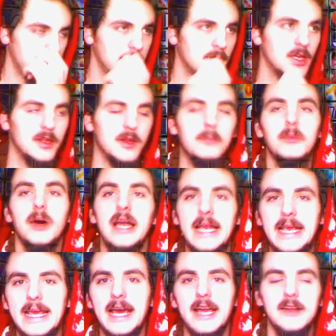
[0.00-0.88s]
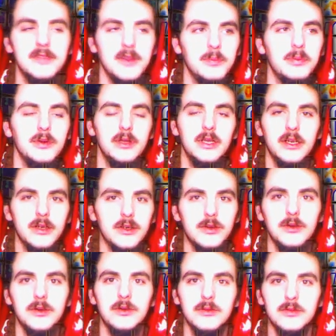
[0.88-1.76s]
the money out of the
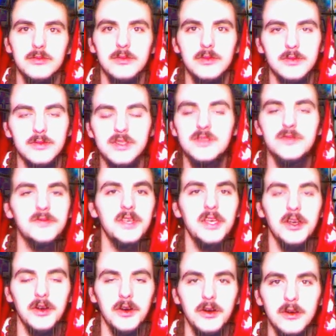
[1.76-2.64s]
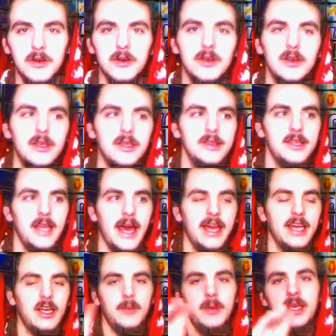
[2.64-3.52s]
political sphere, the
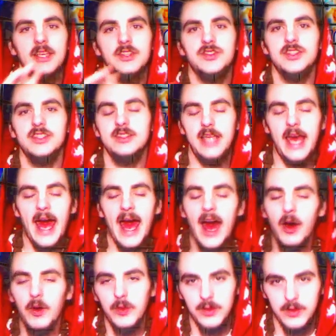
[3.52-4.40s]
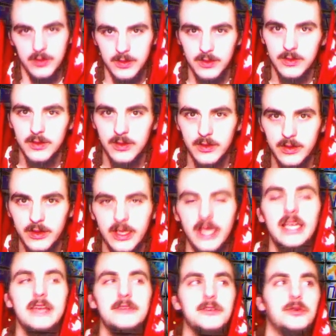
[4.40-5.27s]
economic interest out,
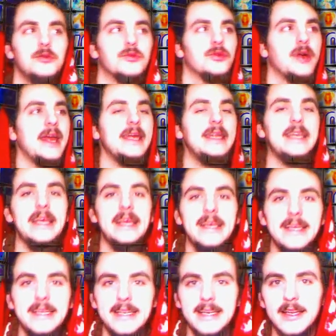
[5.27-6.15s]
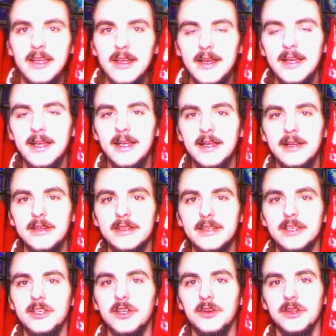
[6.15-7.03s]
and even rein in,
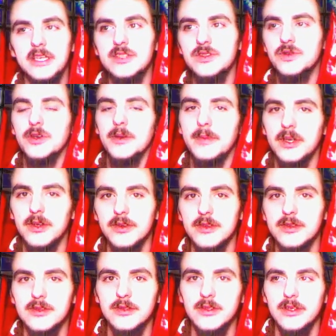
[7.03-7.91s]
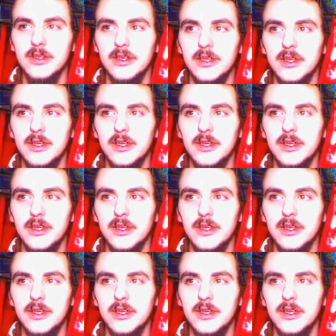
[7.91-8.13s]
these criminals